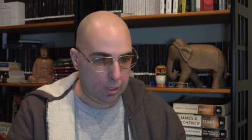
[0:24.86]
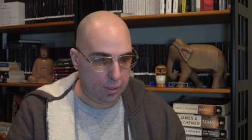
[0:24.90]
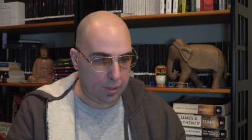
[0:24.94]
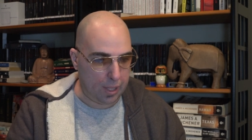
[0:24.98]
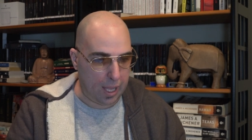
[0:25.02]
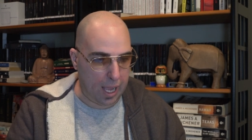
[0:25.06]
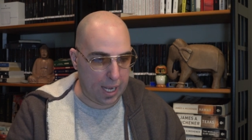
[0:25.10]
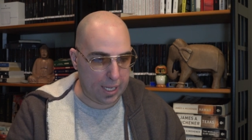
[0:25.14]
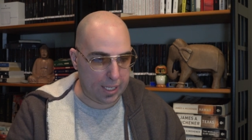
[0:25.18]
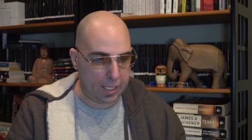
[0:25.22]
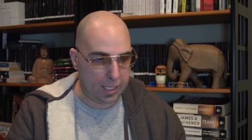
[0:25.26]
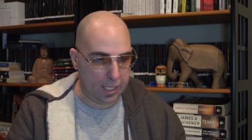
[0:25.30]

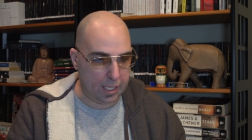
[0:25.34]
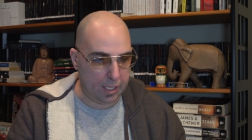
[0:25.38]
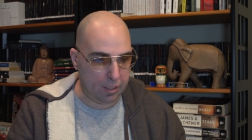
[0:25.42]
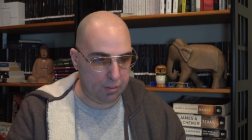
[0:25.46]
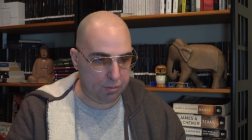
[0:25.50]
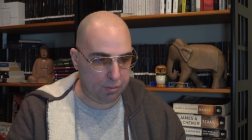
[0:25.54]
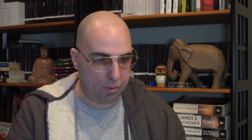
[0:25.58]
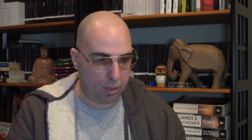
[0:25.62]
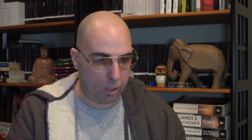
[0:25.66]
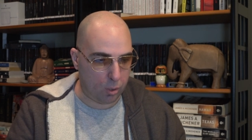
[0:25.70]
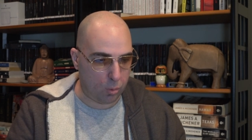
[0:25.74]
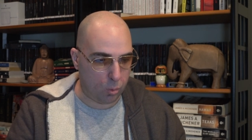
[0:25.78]
That and
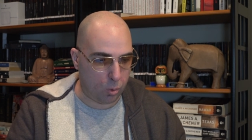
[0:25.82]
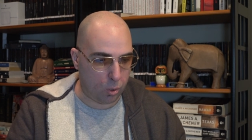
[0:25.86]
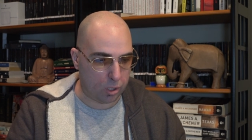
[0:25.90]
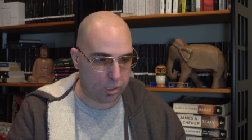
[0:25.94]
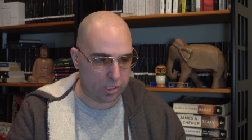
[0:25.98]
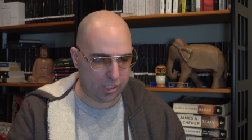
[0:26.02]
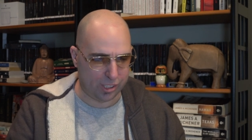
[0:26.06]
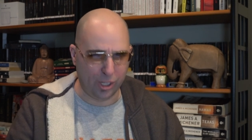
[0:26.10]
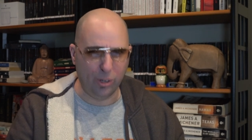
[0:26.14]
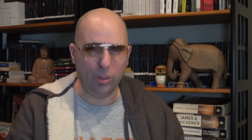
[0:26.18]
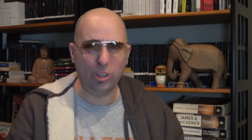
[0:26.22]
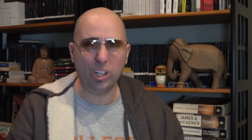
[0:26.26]

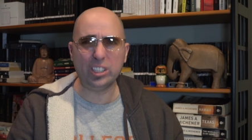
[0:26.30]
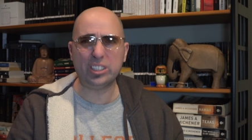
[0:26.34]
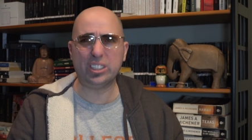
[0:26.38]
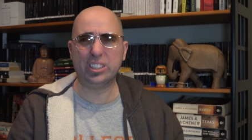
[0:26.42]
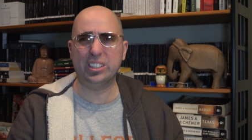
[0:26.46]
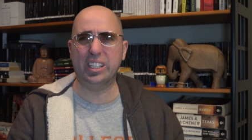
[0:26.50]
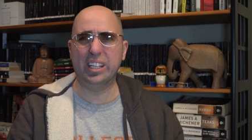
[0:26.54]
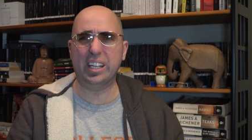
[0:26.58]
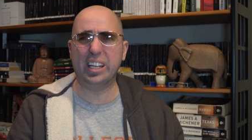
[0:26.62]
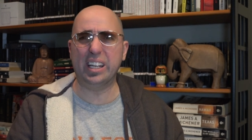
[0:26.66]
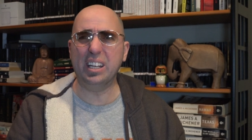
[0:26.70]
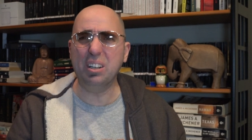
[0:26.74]
InfoWars. You
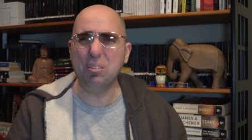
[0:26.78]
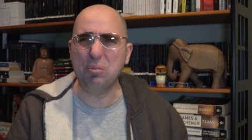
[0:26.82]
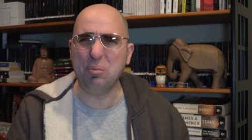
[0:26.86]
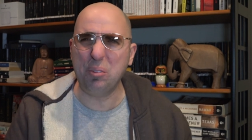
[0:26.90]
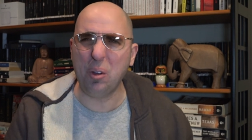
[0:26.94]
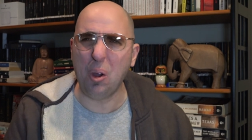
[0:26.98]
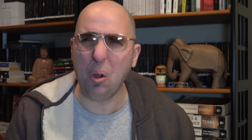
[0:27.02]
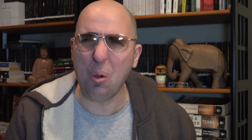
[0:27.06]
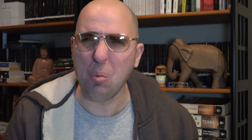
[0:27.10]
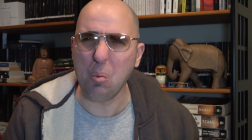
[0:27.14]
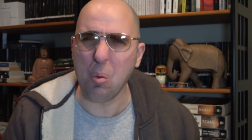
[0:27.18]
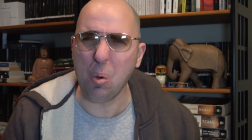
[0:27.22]
listen to
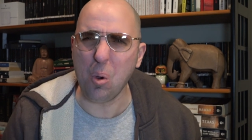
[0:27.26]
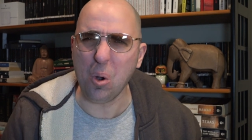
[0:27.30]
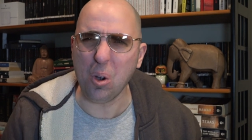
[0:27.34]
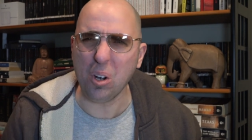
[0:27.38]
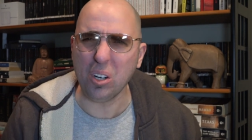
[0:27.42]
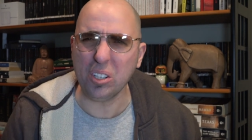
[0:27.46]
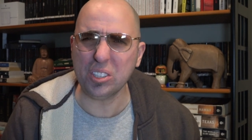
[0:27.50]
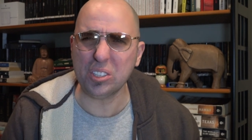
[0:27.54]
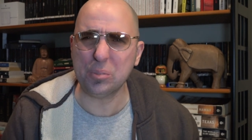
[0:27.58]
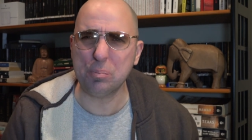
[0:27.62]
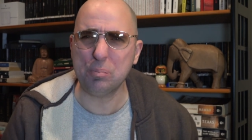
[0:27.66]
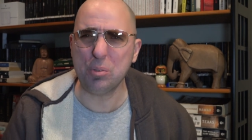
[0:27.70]

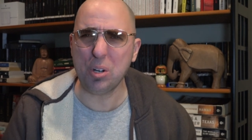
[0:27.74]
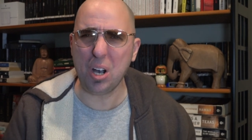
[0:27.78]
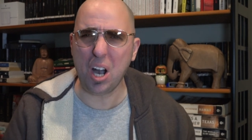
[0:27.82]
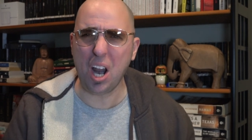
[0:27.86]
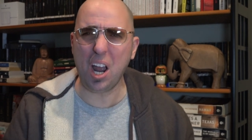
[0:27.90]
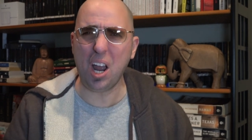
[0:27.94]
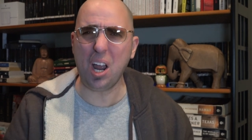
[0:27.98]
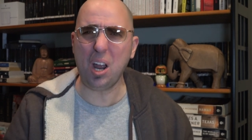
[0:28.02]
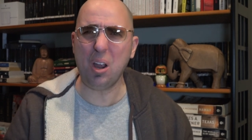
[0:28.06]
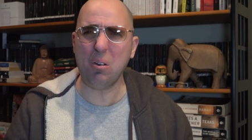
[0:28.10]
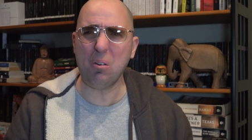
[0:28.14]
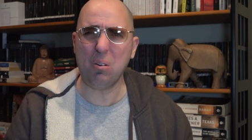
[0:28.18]
InfoWars,
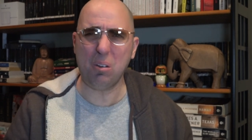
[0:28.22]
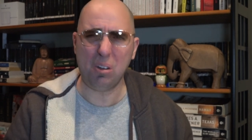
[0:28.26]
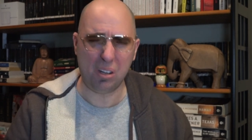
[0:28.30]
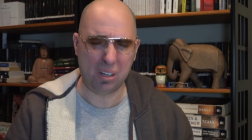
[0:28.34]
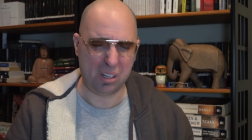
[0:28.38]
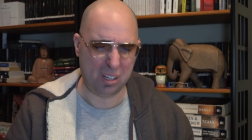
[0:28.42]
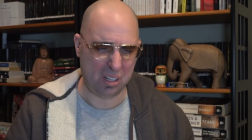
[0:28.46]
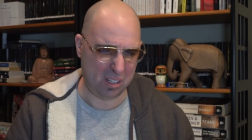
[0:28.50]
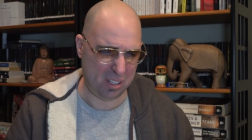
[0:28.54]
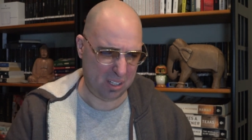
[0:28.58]
bro!